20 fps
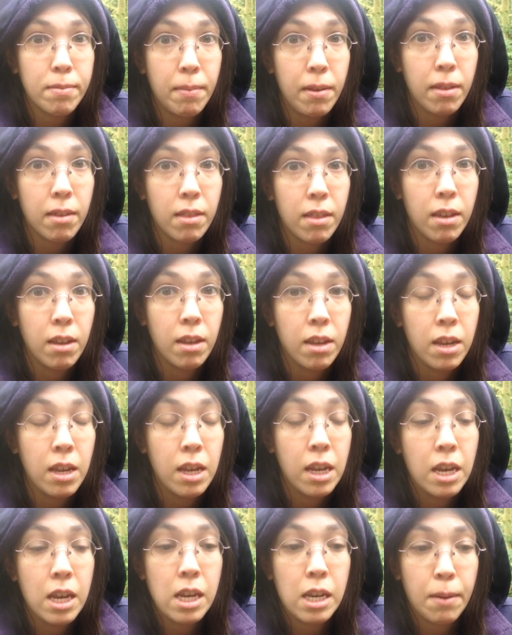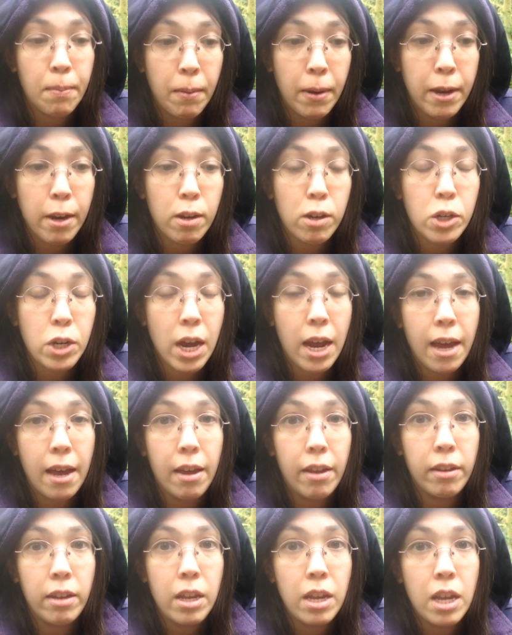a month to bring your
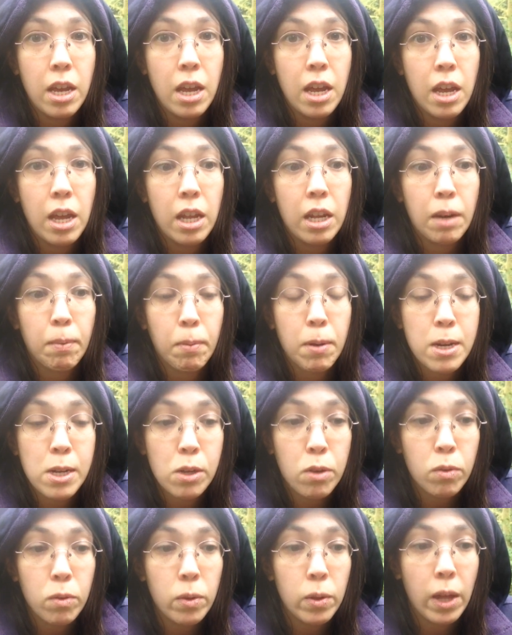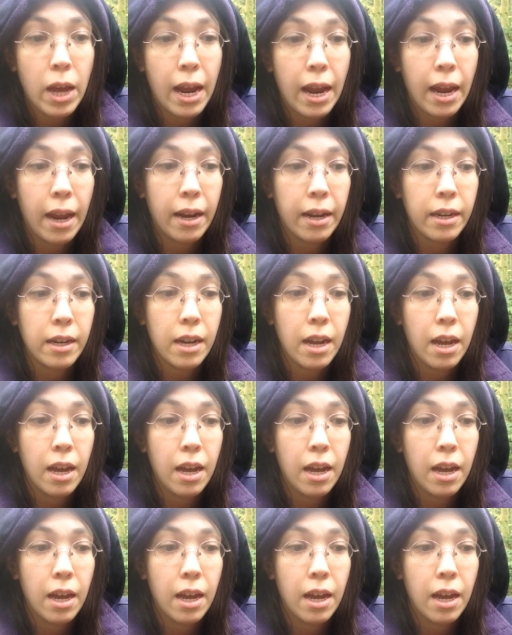child to preschool, and